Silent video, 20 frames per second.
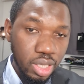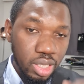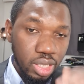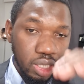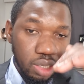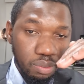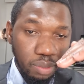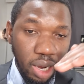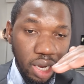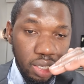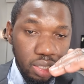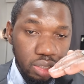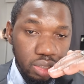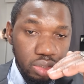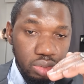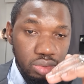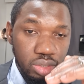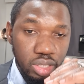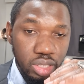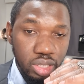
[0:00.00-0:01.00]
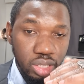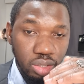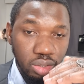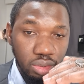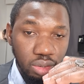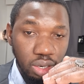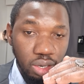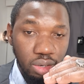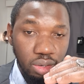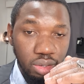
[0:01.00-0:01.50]
the magnitude
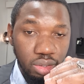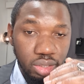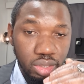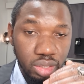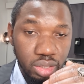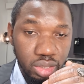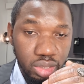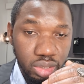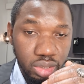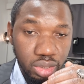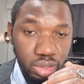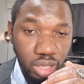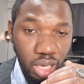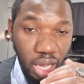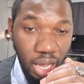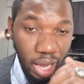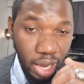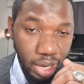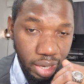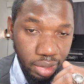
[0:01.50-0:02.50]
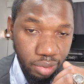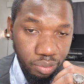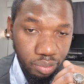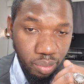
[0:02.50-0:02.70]
is high